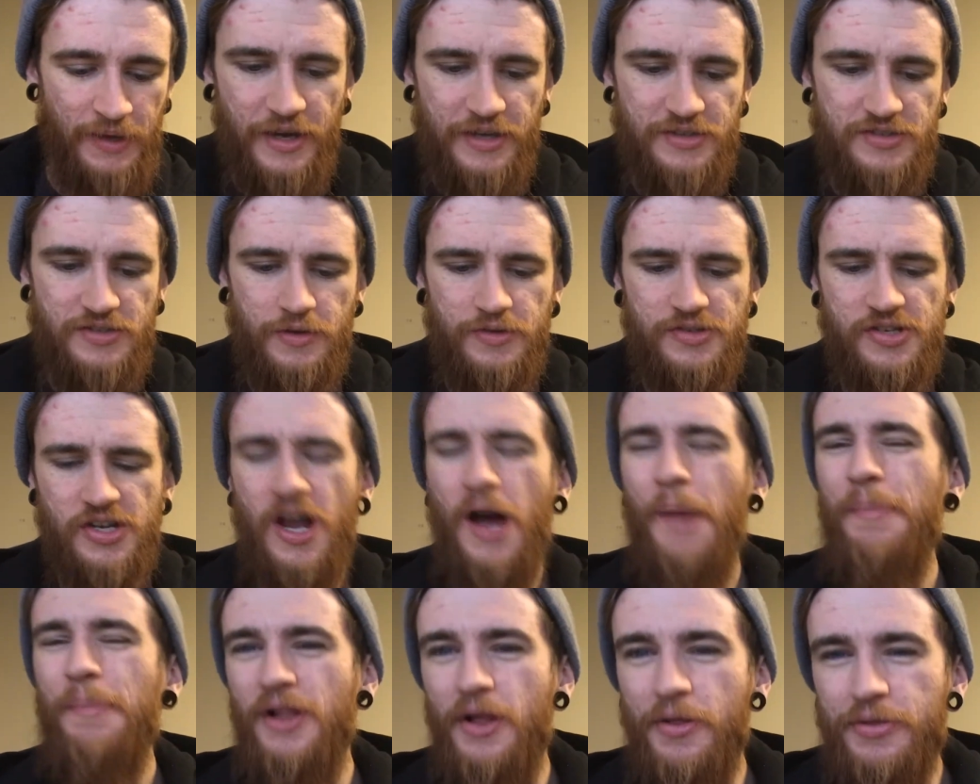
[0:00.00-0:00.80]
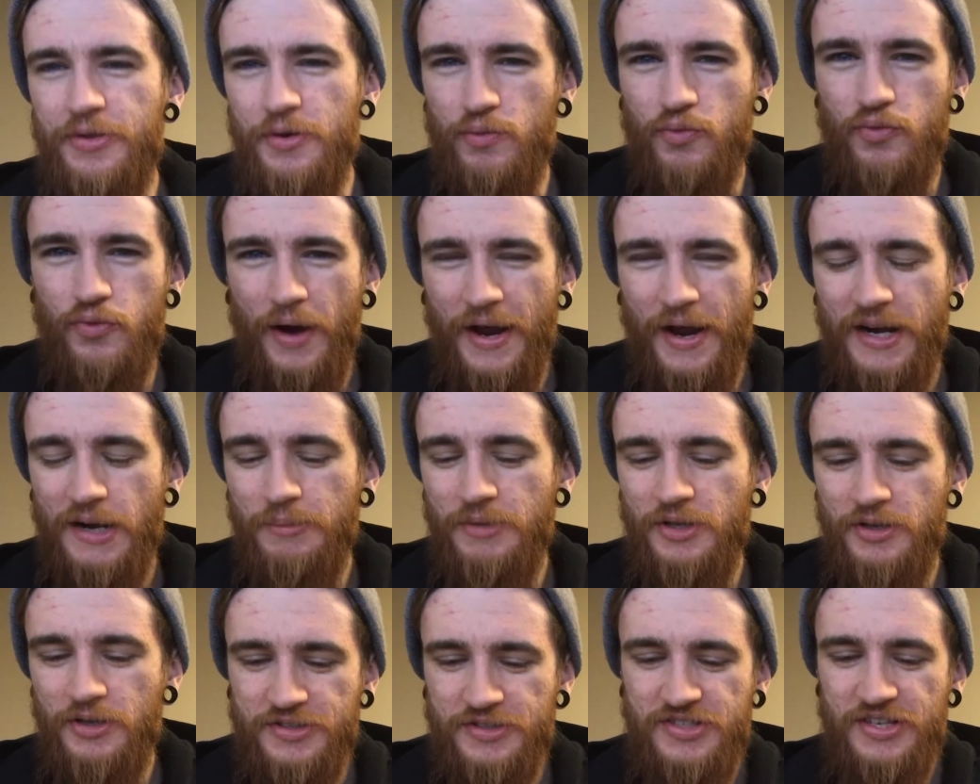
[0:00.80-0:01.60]
Okay, so there's a couple other
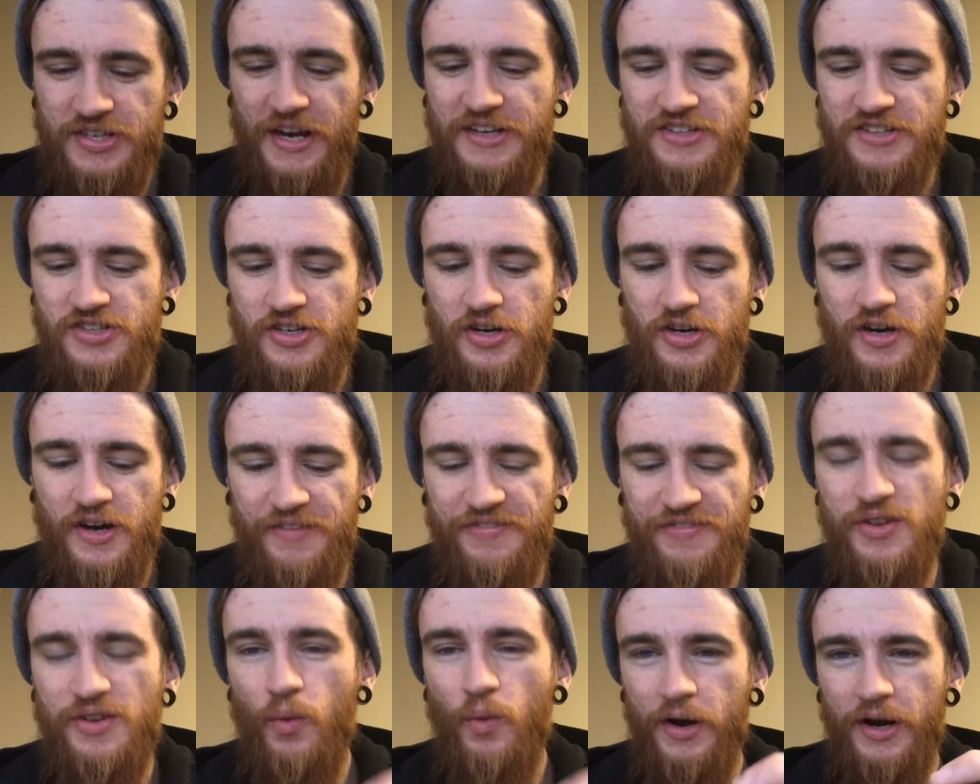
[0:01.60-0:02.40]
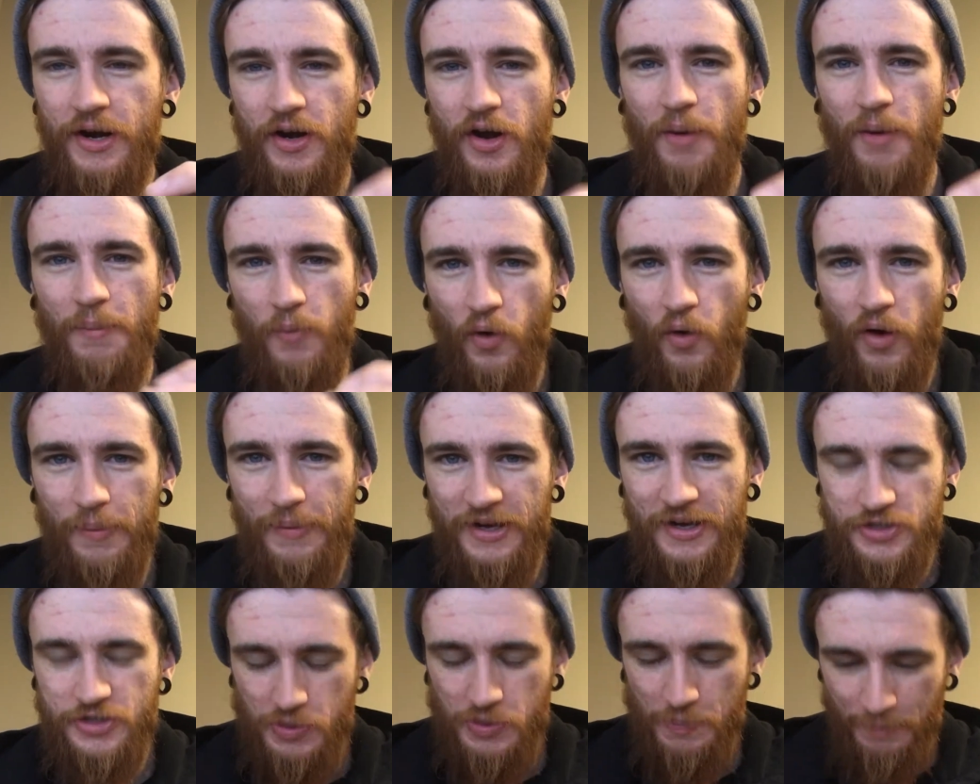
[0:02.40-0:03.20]
random little settings here. If you want to know more
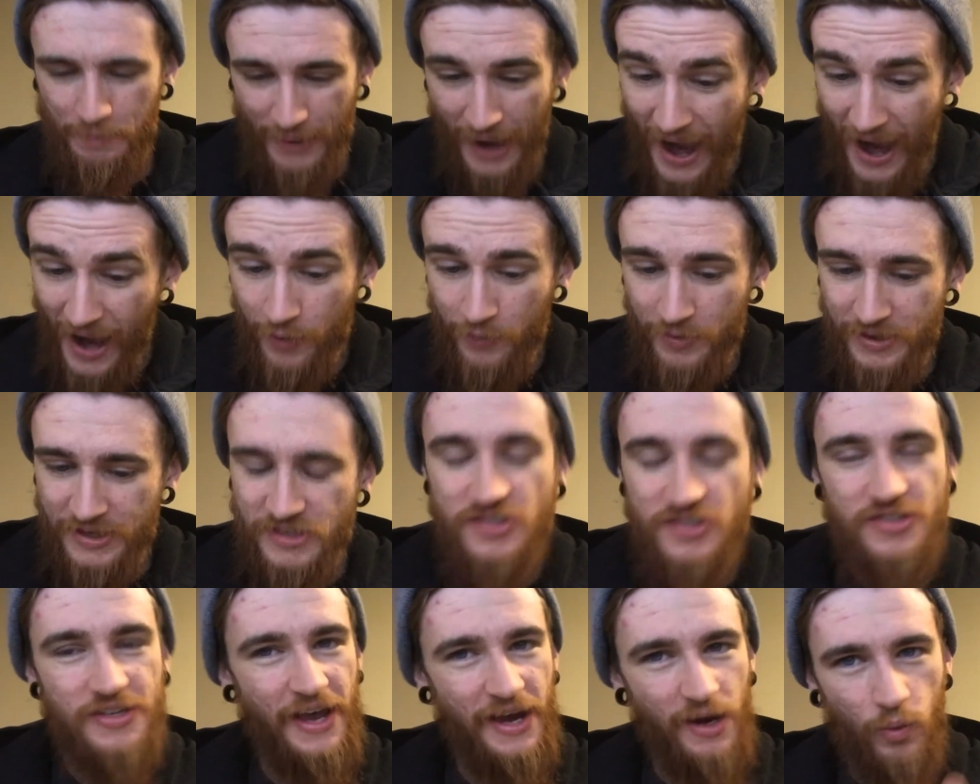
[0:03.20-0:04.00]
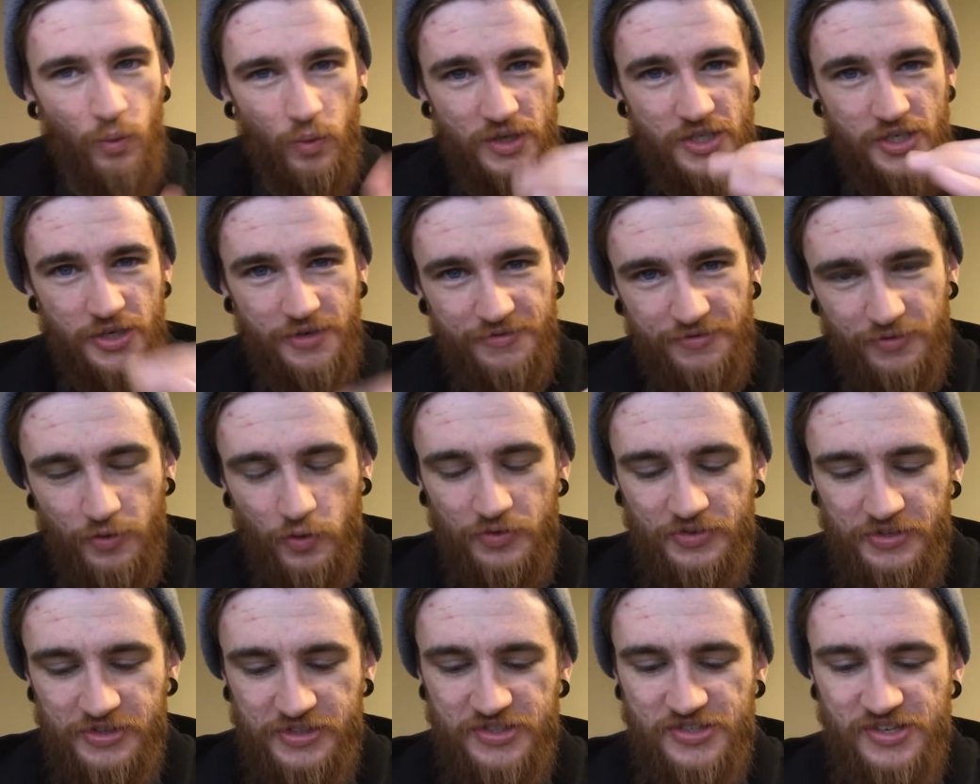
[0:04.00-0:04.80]
about your batteries, like what your
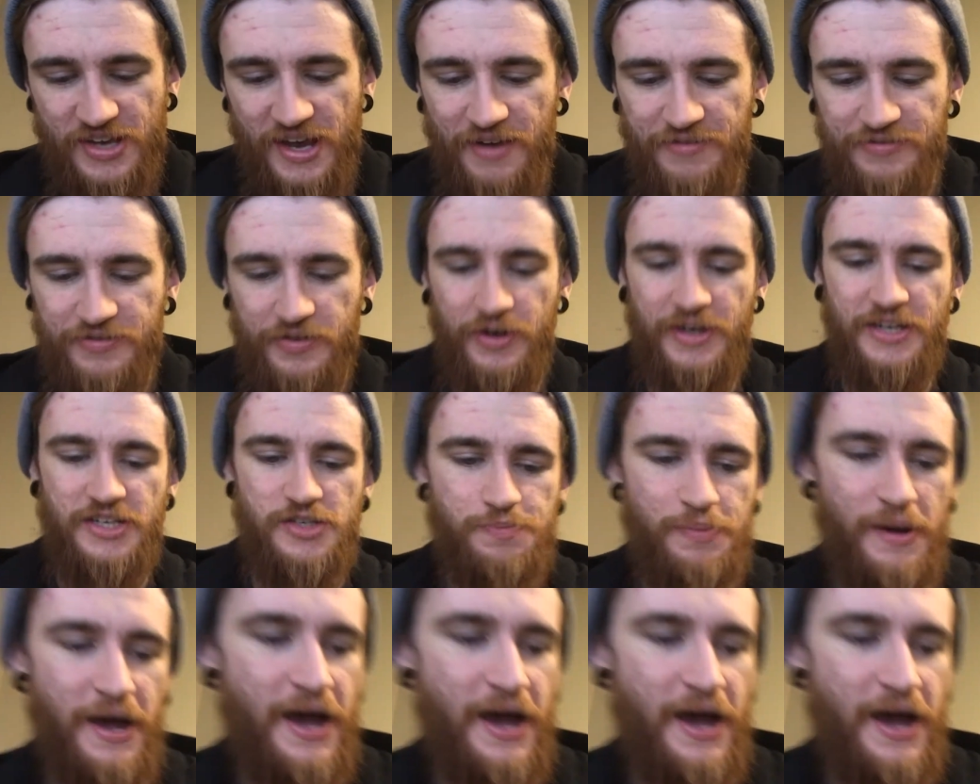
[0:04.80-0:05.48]
voltage is at for each